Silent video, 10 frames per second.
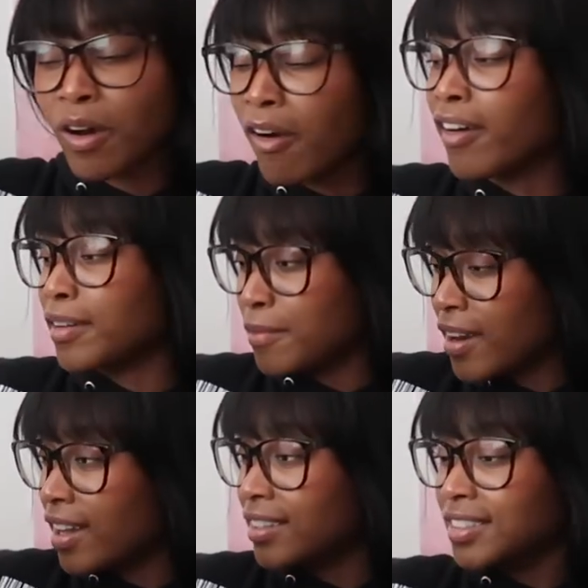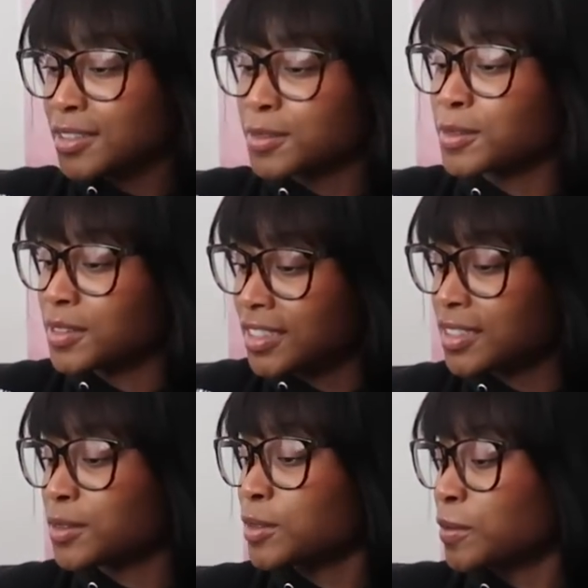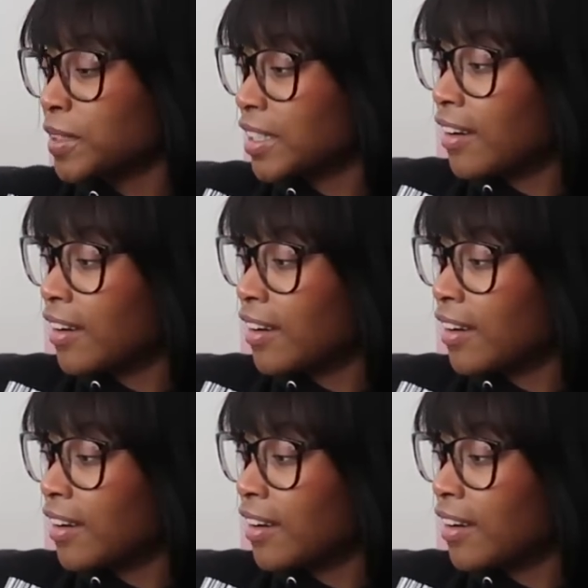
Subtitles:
hard, bruh. This was really